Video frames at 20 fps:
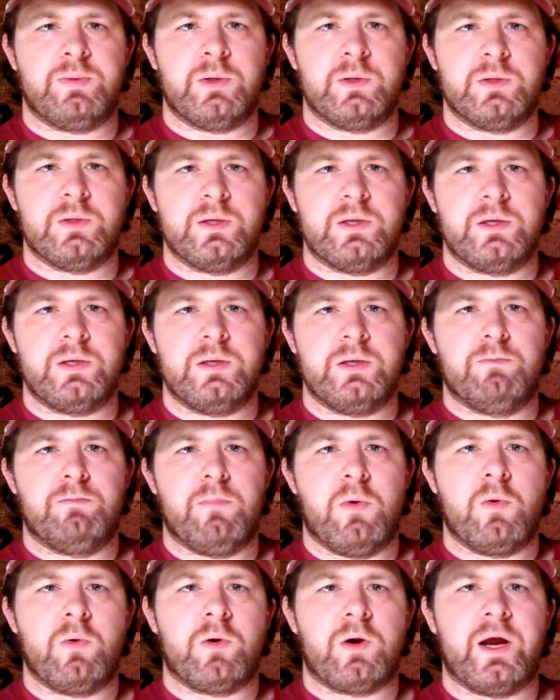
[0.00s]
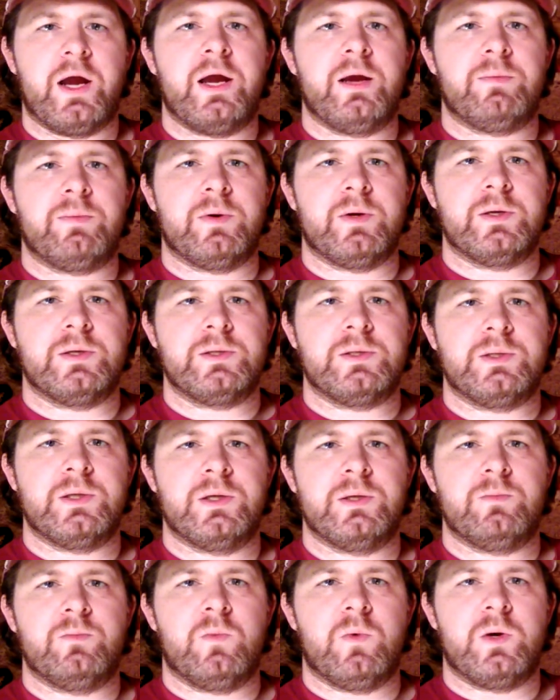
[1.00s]
pulling more amperage
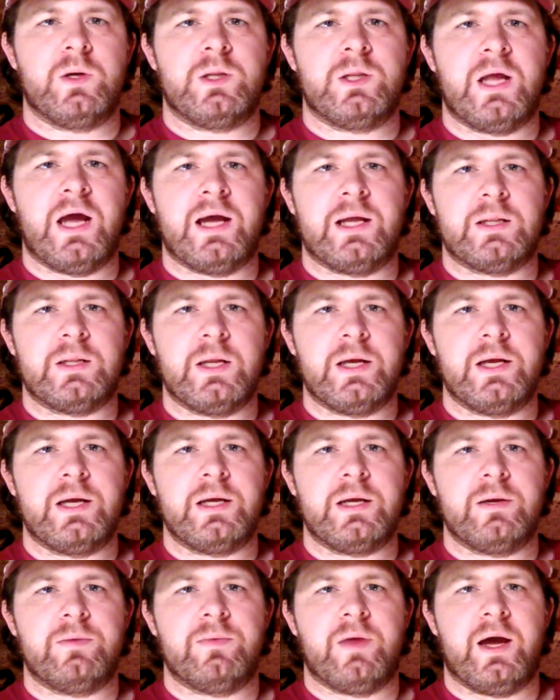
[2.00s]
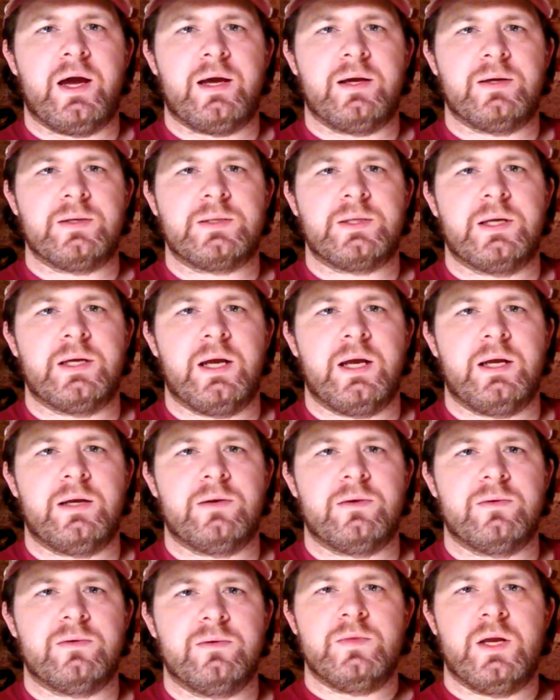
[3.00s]
than what that leg of the house can
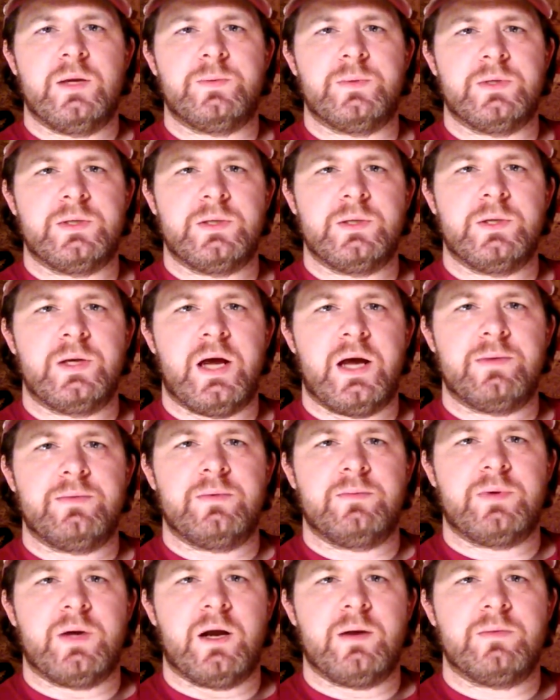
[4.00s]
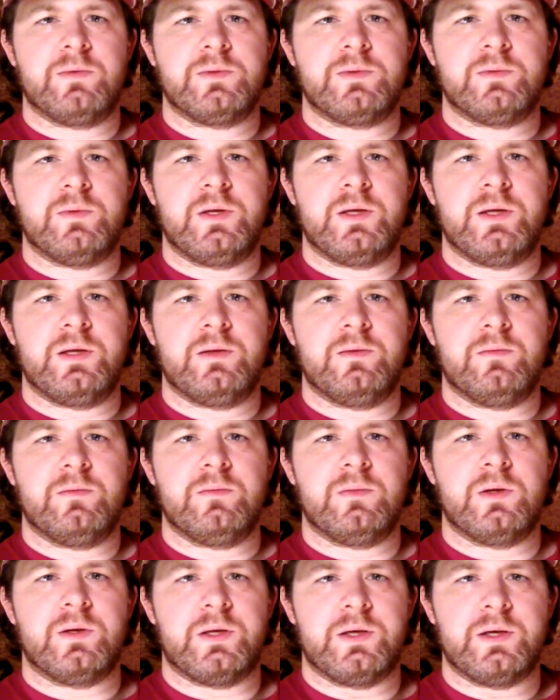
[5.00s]
handle. If you're still having problems with it,
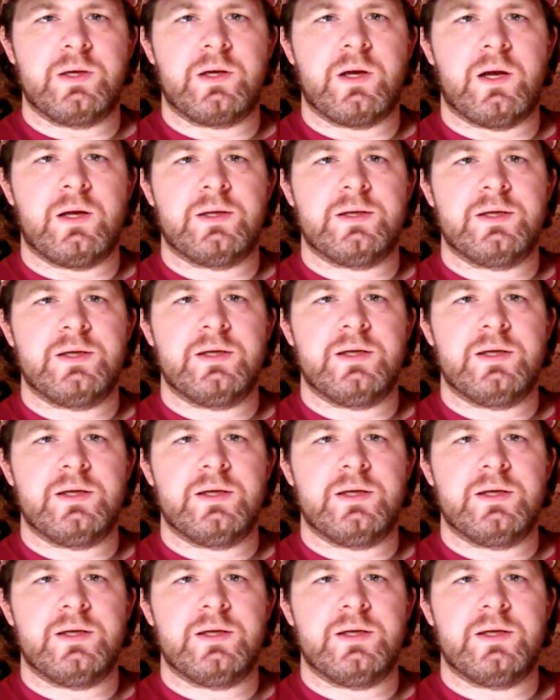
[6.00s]
look into calling an